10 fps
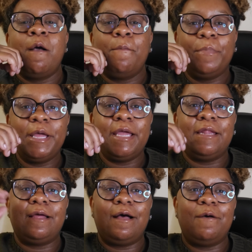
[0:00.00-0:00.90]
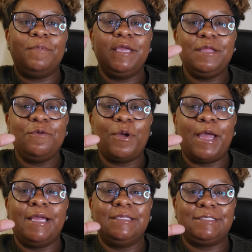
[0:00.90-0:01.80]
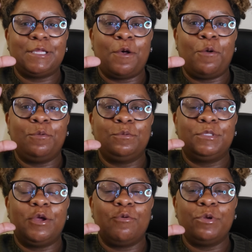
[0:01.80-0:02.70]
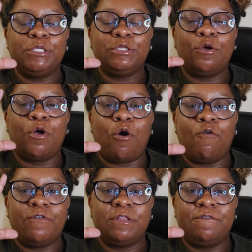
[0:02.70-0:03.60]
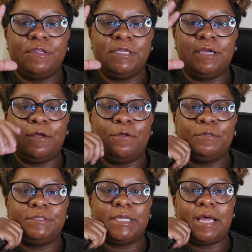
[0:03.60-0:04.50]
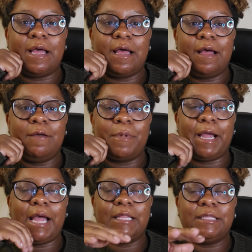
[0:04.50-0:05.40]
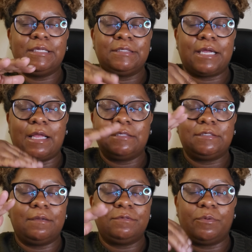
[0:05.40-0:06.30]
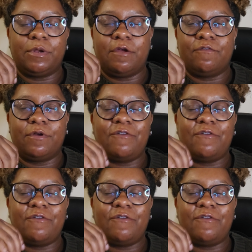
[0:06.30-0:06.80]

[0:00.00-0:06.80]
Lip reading: But anyway, so the original goal for the videos, I got this concept or whatever.